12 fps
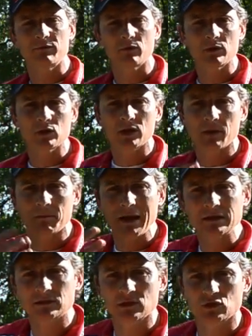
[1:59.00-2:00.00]
if you want to look at
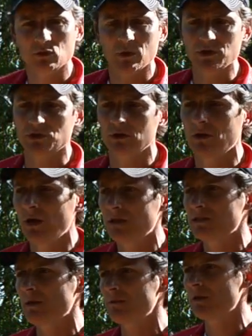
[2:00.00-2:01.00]
my situation,
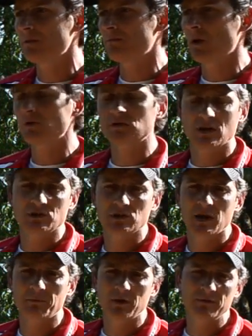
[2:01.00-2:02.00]
some of the bows I'd
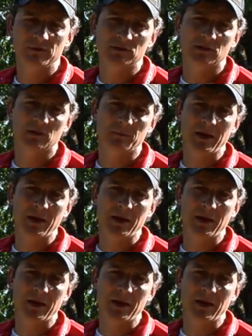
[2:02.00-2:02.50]
shot previously in the